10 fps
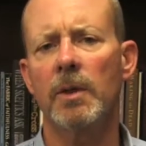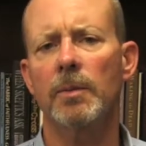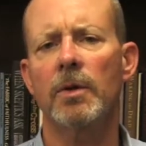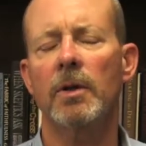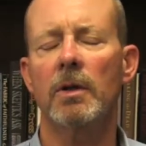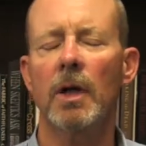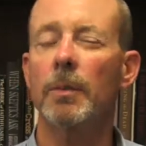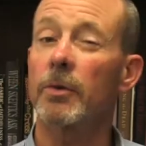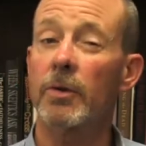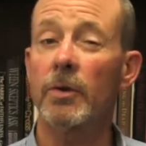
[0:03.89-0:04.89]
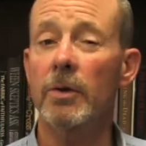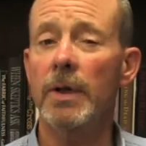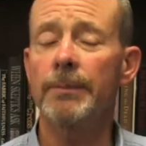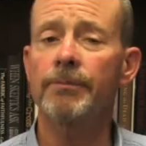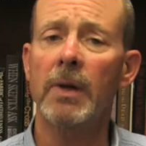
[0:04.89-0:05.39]
be a pretty good
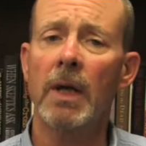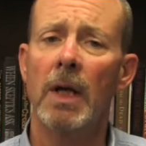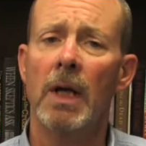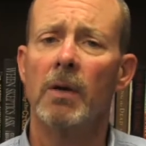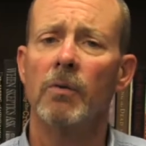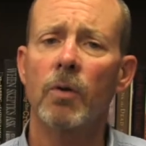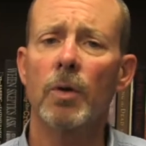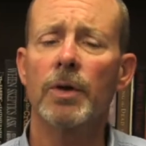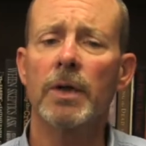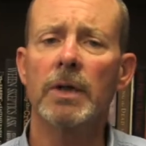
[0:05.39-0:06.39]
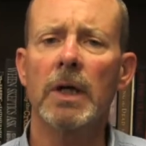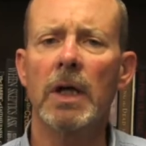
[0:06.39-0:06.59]
opportunity for you.